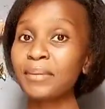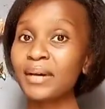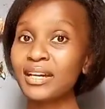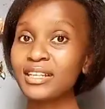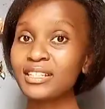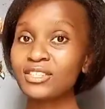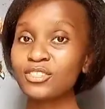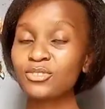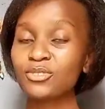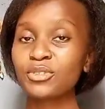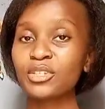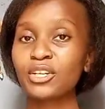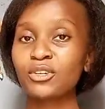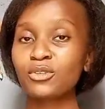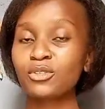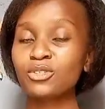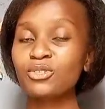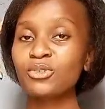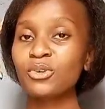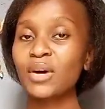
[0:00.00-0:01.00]
but you
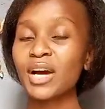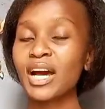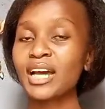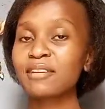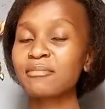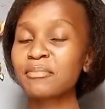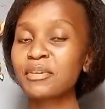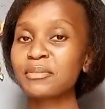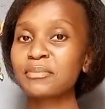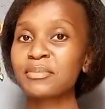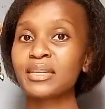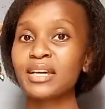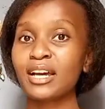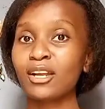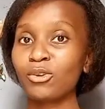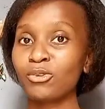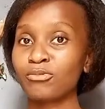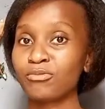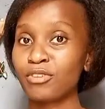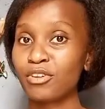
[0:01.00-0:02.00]
can also add maybe
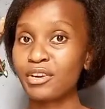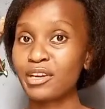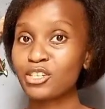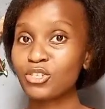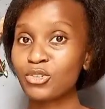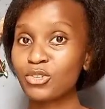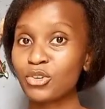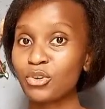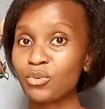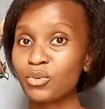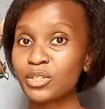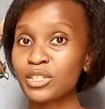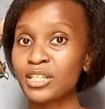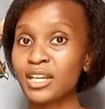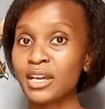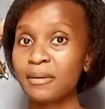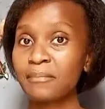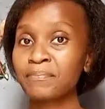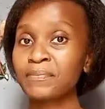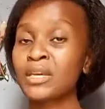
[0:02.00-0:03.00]
aloe vera to your
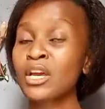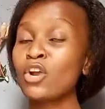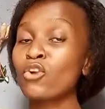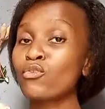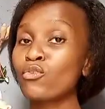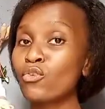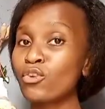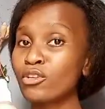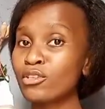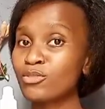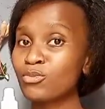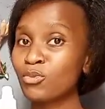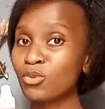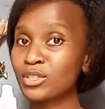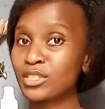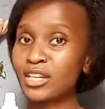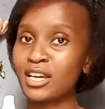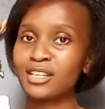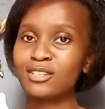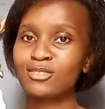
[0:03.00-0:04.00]
water. Rose
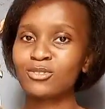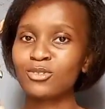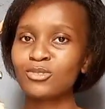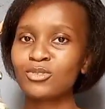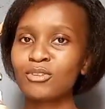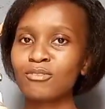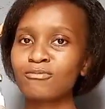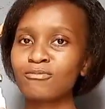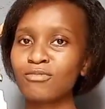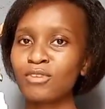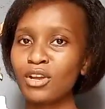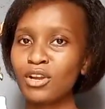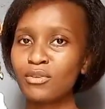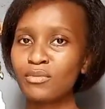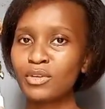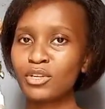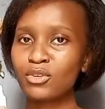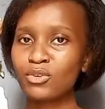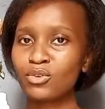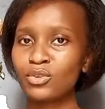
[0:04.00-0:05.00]
water is also a
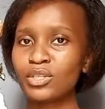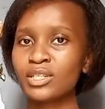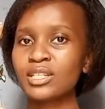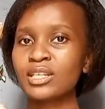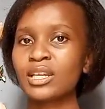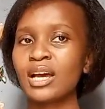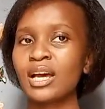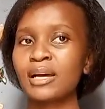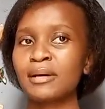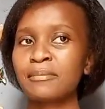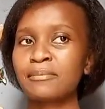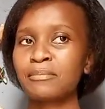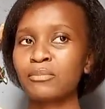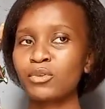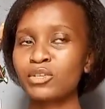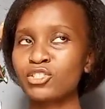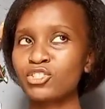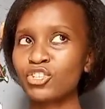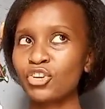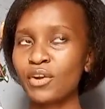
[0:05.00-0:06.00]
very good
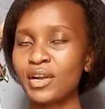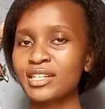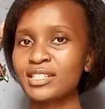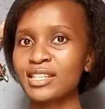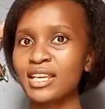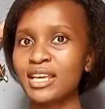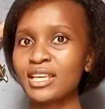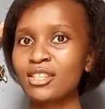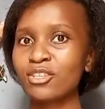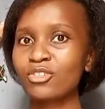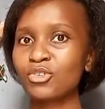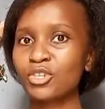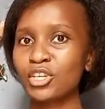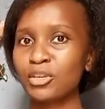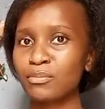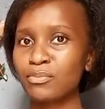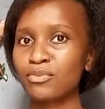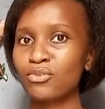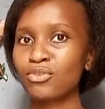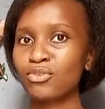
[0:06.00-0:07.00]
moisturizer to
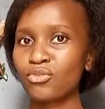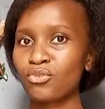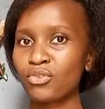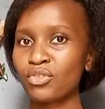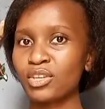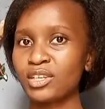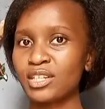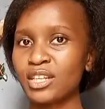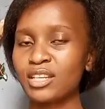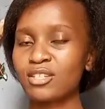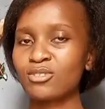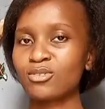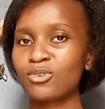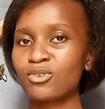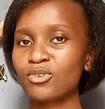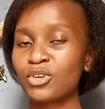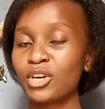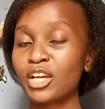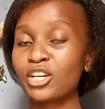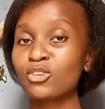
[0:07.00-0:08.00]
keep you through the day,
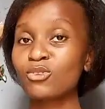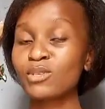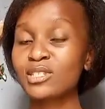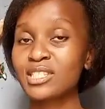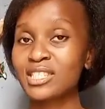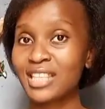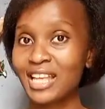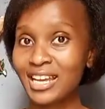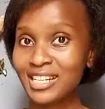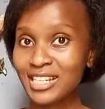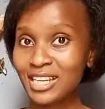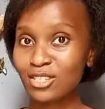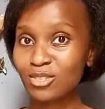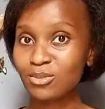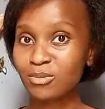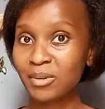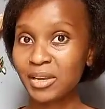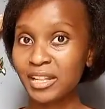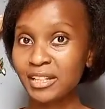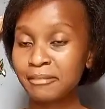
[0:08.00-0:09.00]
so you can use that
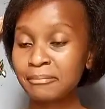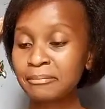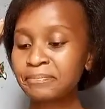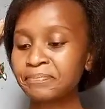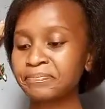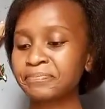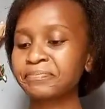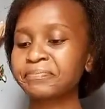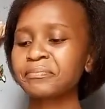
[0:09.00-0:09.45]
as well.